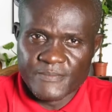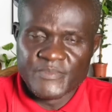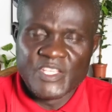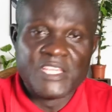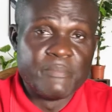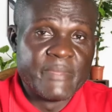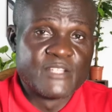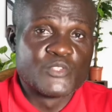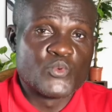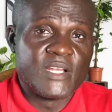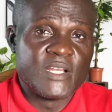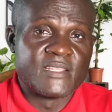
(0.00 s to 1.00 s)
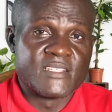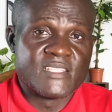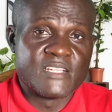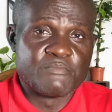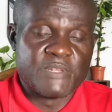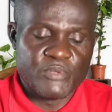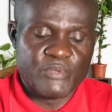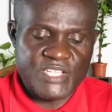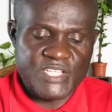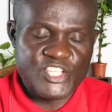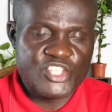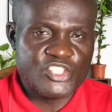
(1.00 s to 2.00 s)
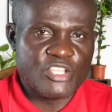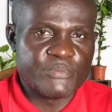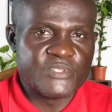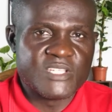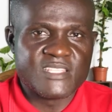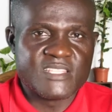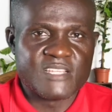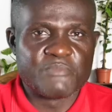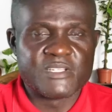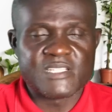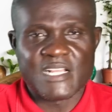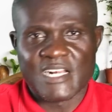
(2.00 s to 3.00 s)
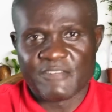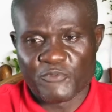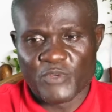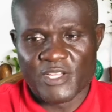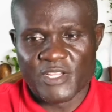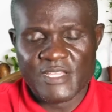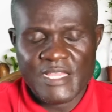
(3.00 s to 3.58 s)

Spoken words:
He meant well in the statement, but he stopped the statement halfway.